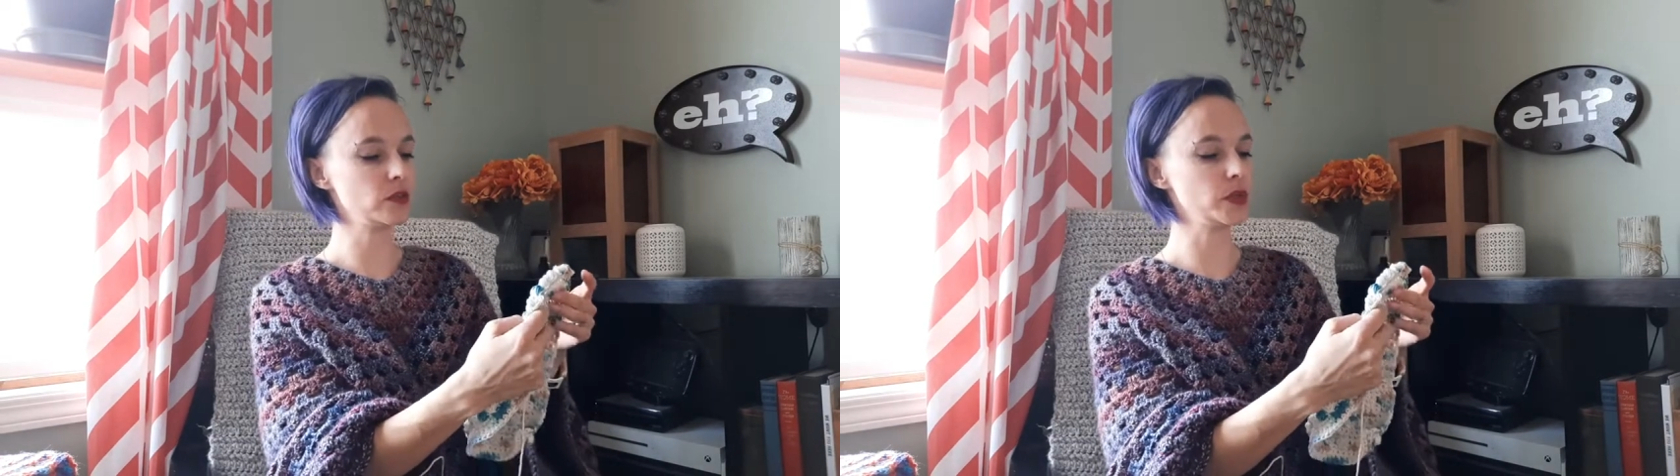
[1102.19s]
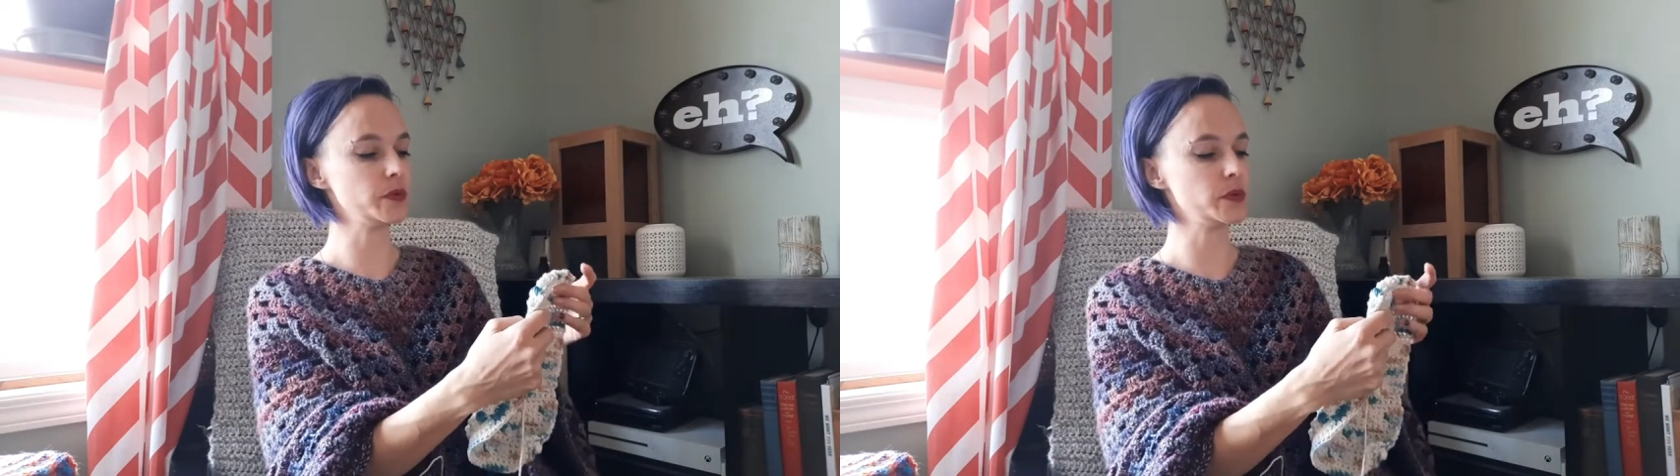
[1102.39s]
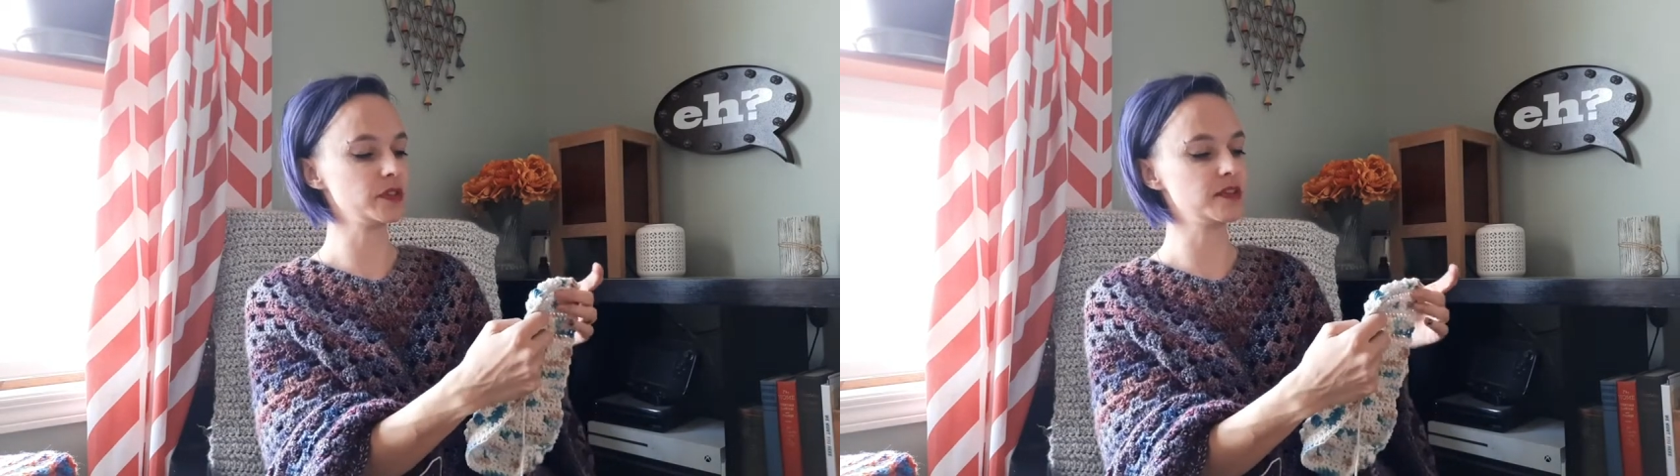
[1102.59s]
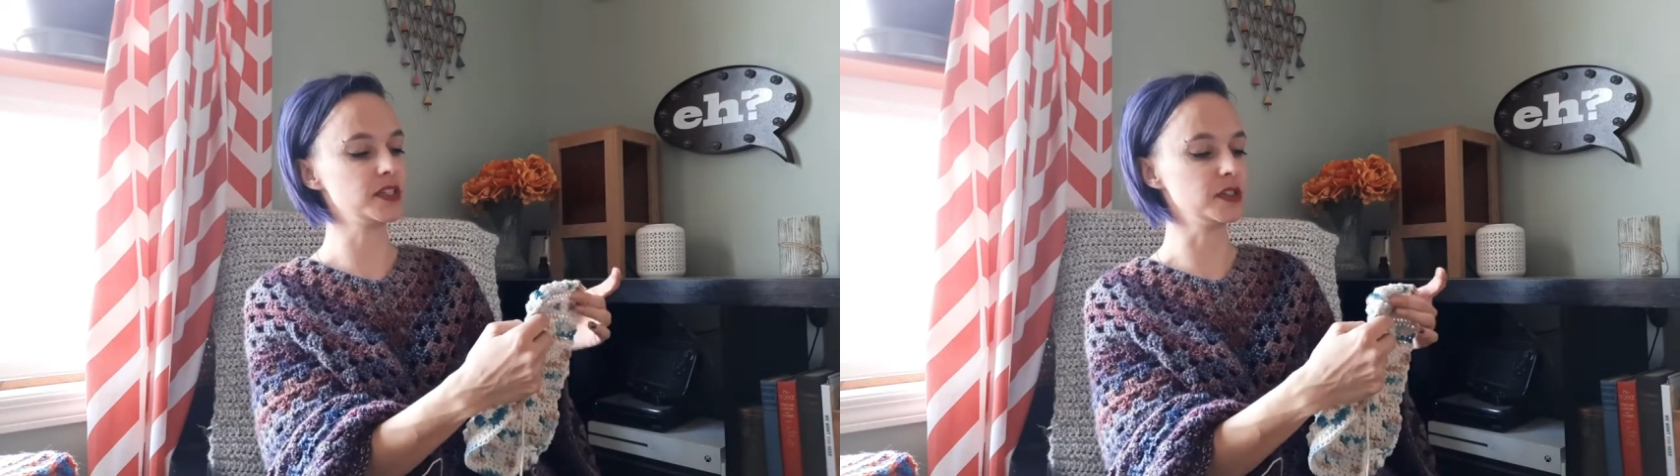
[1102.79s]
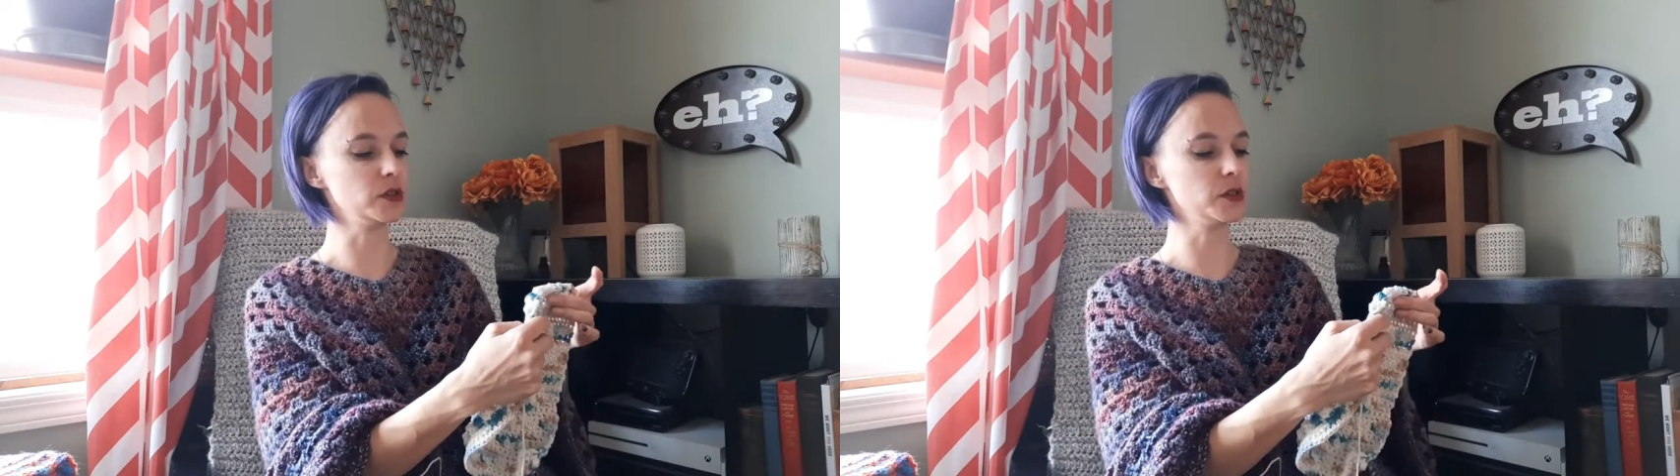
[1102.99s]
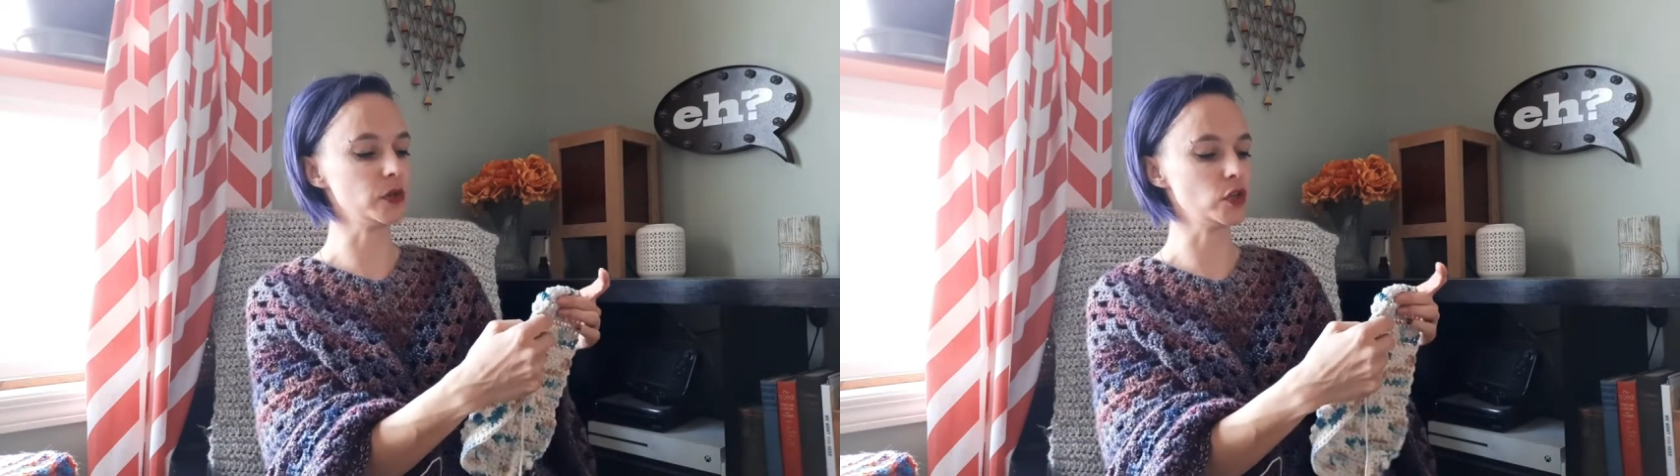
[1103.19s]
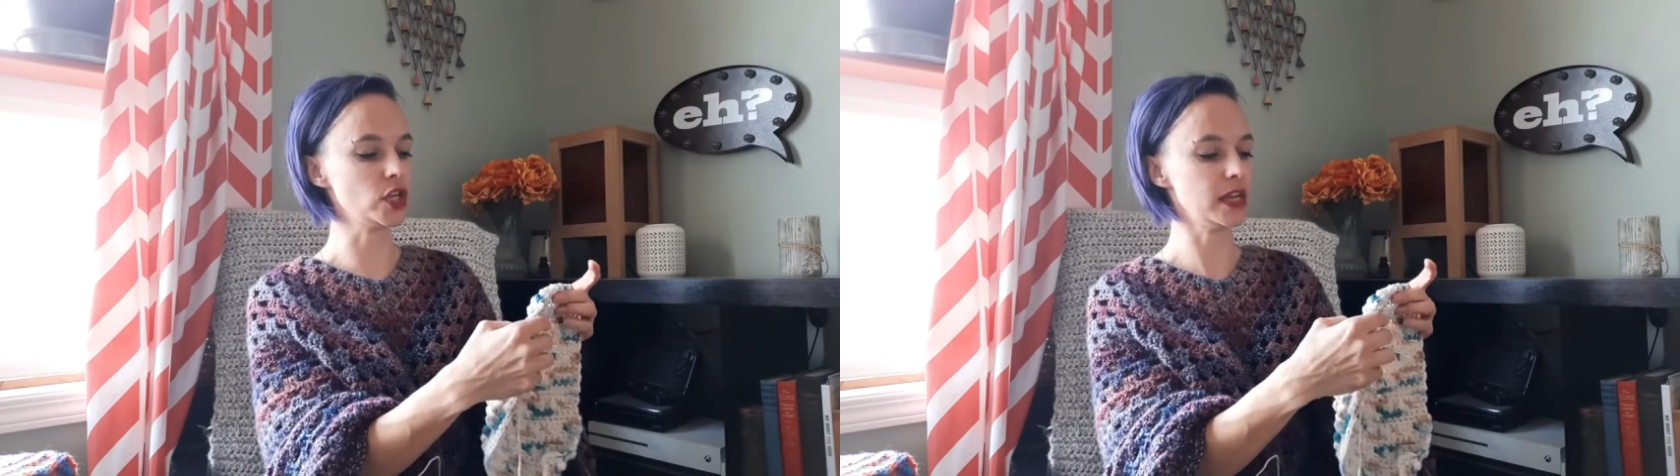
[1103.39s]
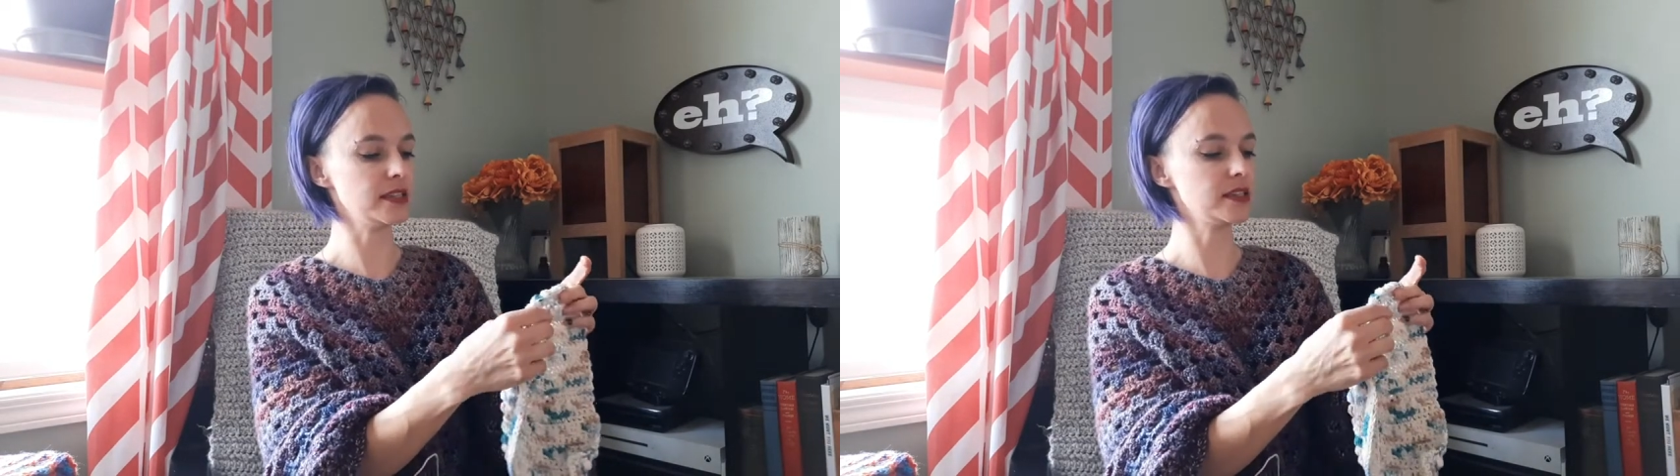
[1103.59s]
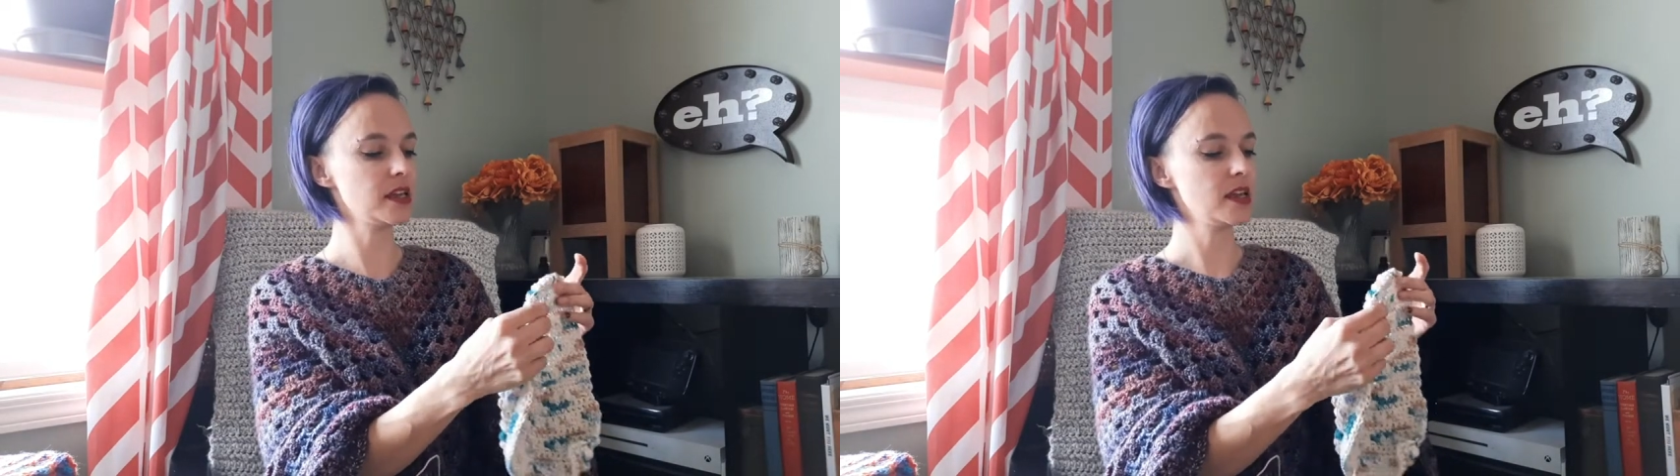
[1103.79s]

3 rows of single crochets,